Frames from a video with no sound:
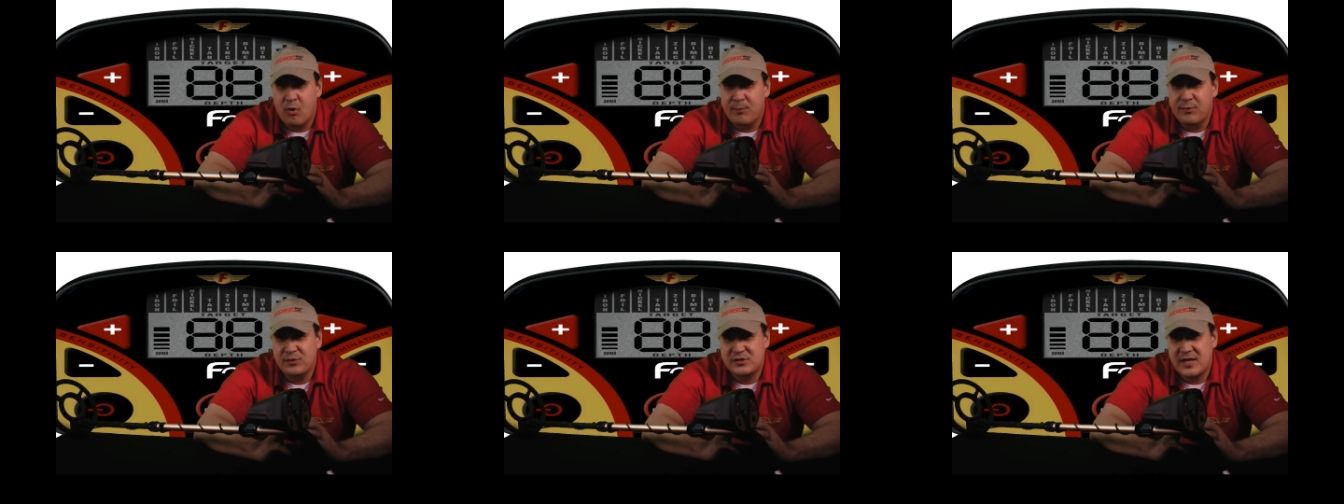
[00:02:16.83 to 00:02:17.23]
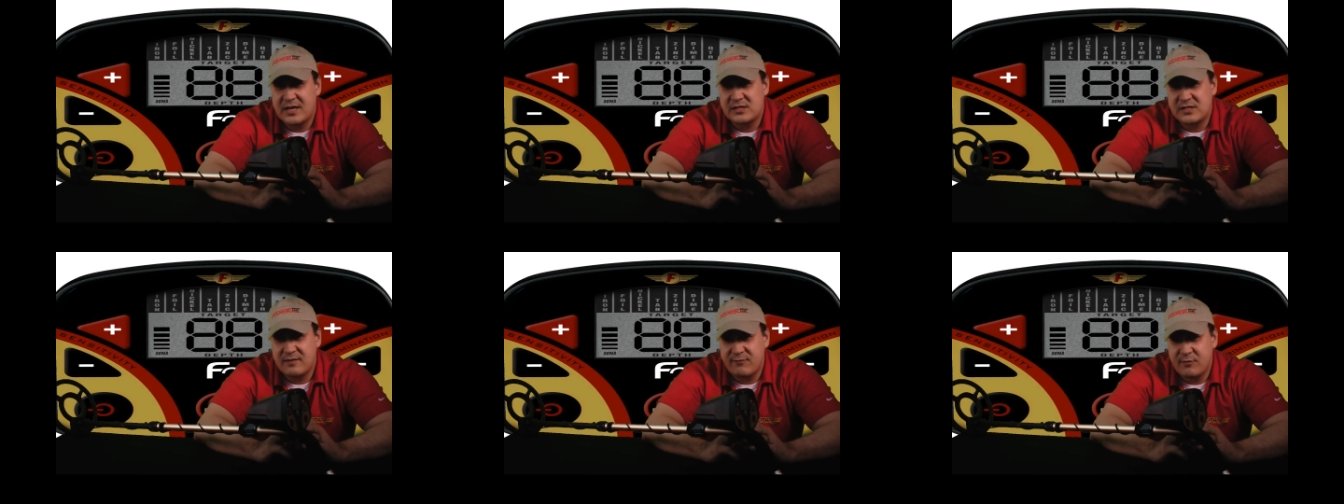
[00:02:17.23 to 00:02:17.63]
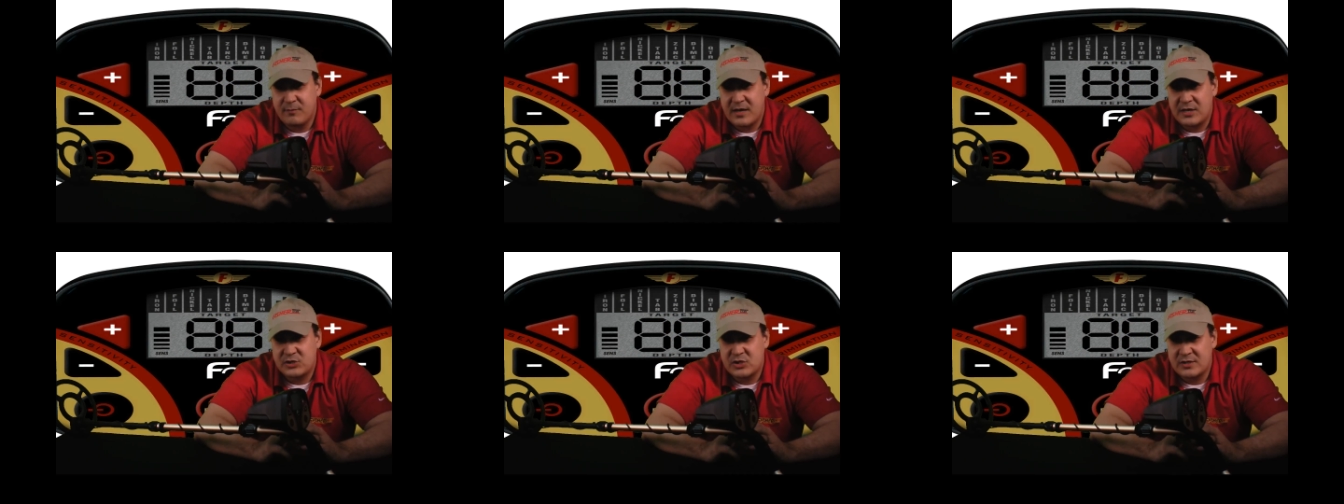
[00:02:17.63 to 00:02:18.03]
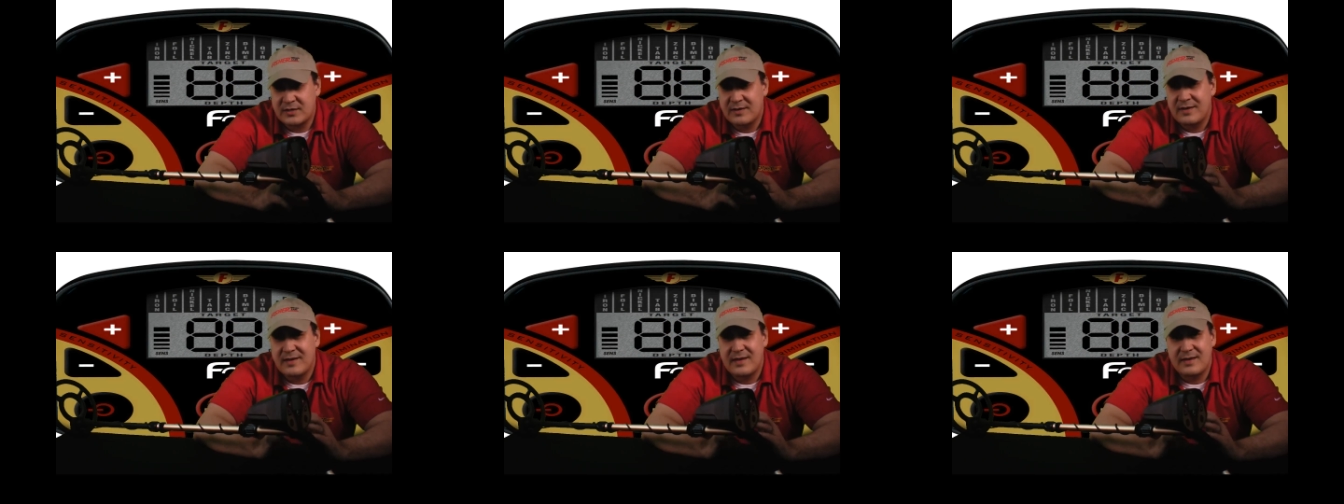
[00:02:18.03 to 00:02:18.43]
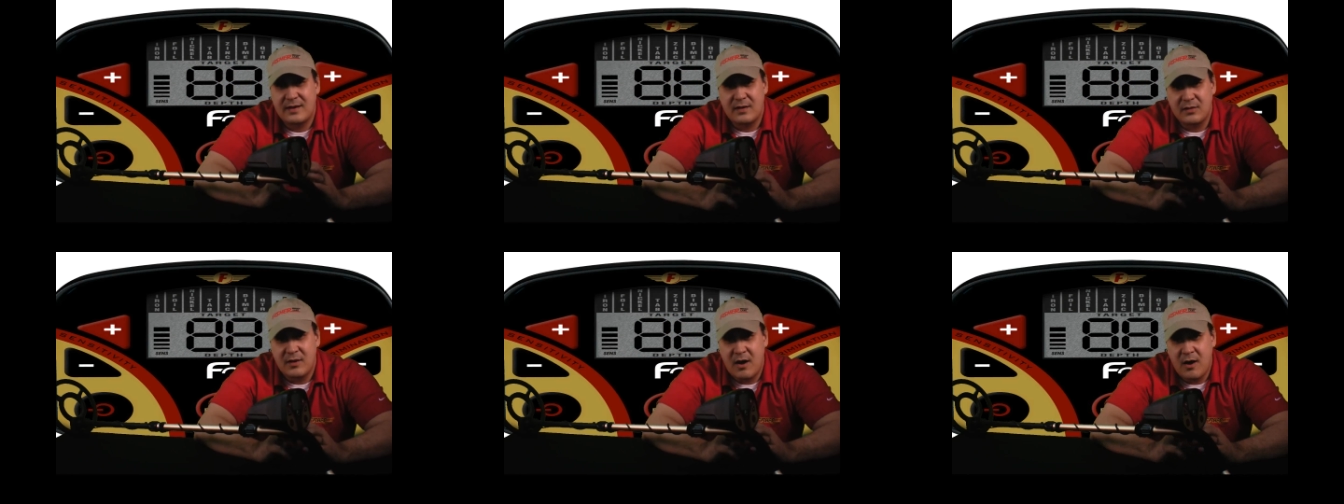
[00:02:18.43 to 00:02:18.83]
more precise information
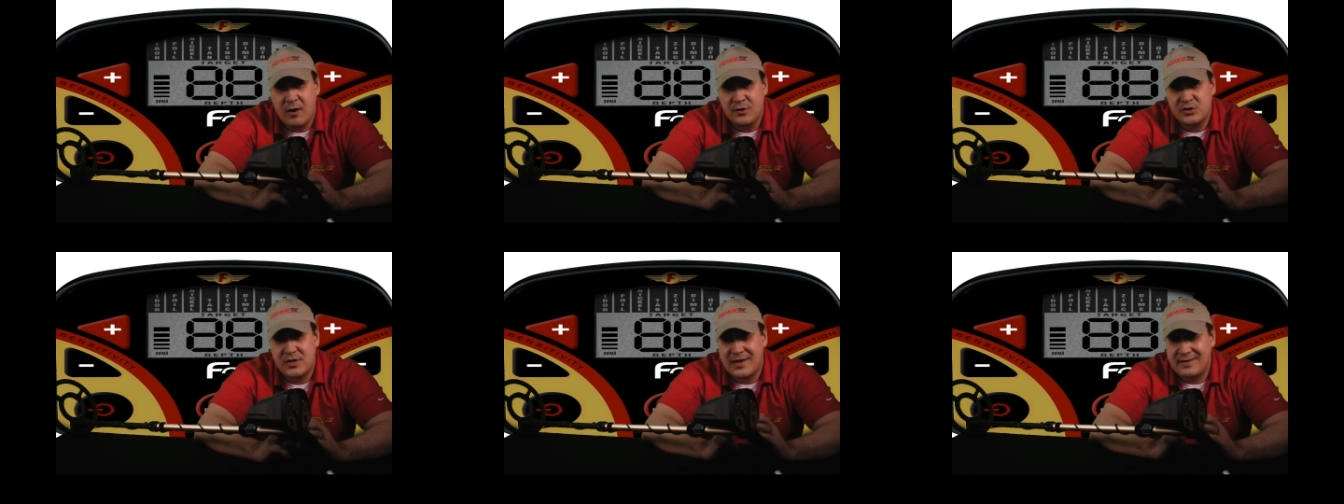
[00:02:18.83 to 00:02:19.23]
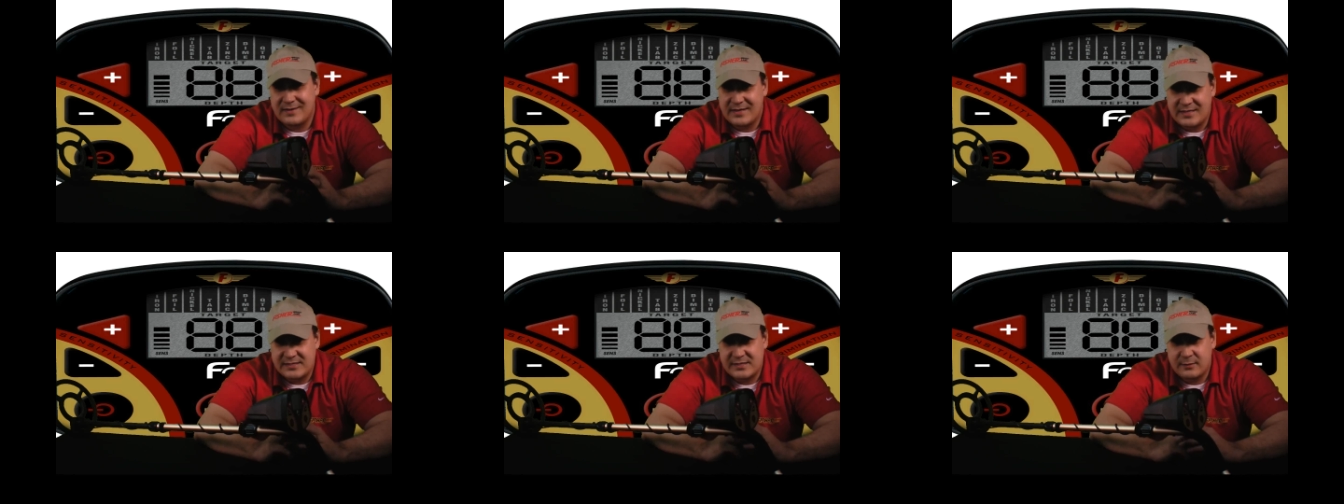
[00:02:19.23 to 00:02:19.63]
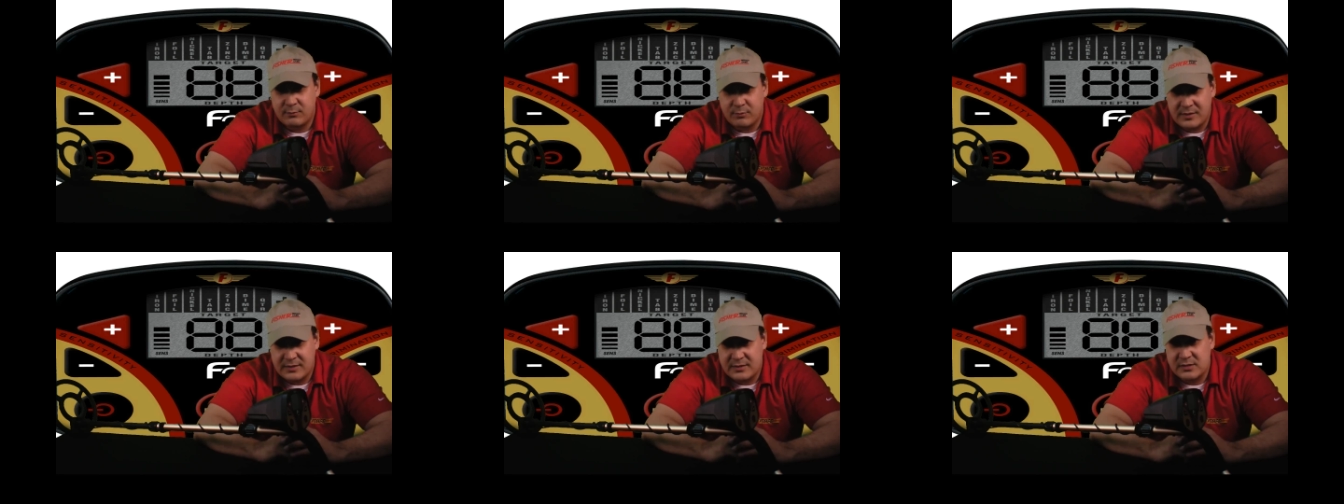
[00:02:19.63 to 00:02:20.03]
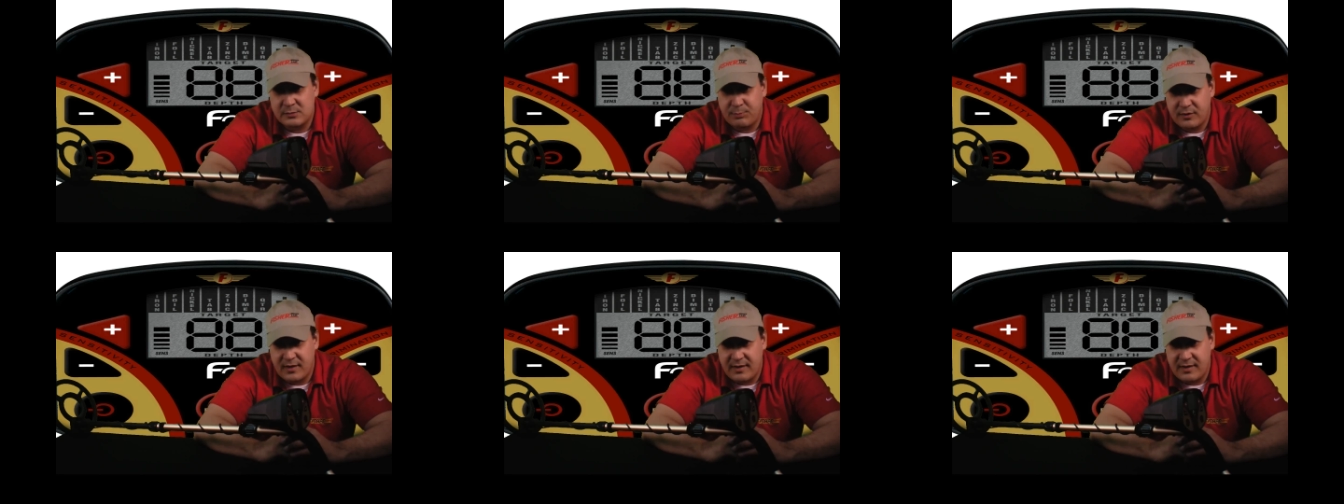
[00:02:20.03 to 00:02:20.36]
in a large and easy to read